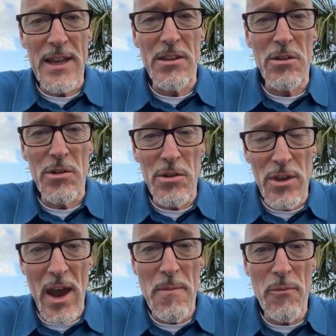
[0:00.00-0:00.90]
is
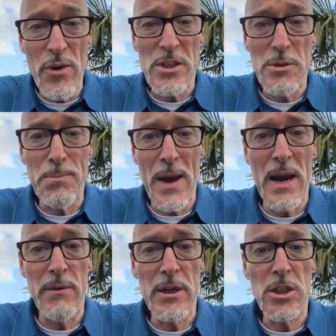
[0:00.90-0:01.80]
to them which
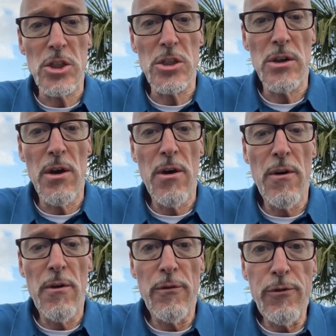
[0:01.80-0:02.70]
perish
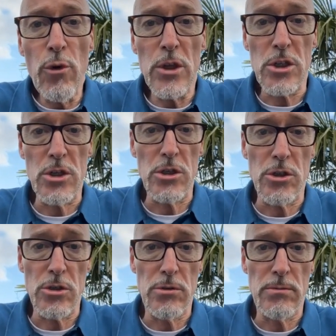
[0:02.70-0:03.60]

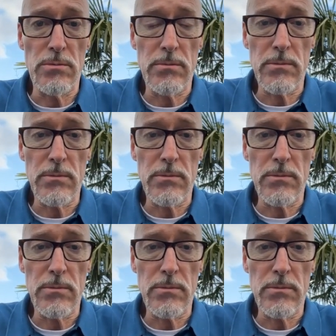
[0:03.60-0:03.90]
foolishness,